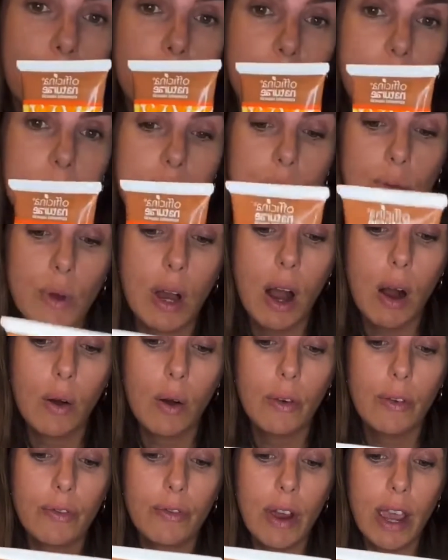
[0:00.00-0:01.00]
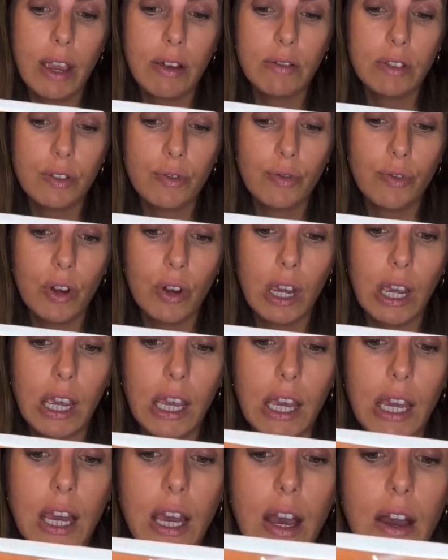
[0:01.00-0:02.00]
free as well, fragrance
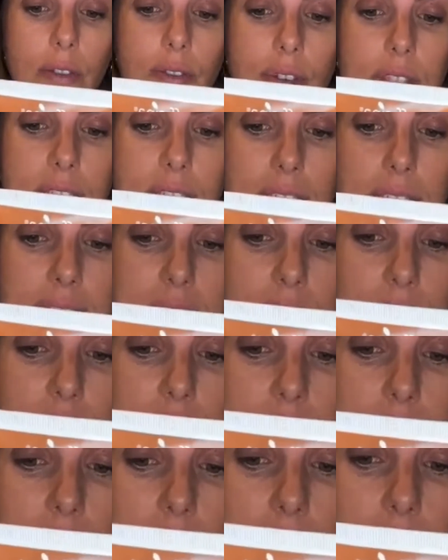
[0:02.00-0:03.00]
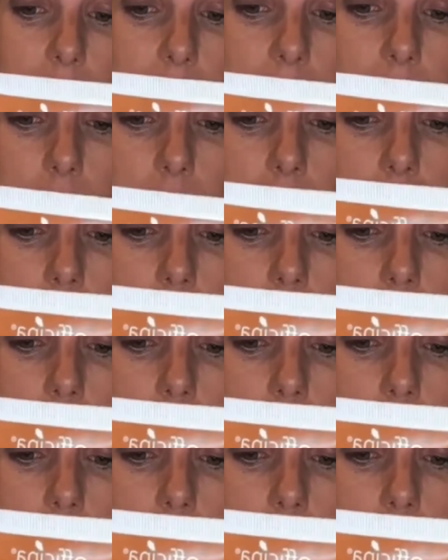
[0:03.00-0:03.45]
free for sensitive skin.